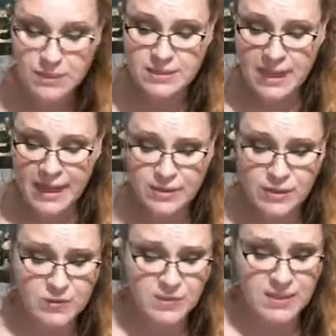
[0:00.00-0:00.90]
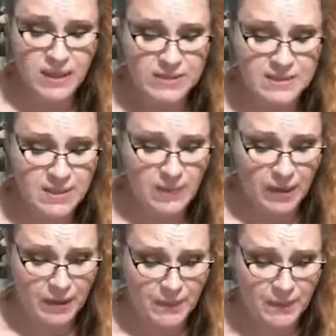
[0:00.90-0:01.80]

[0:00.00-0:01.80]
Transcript: diagnosed with thalassemia.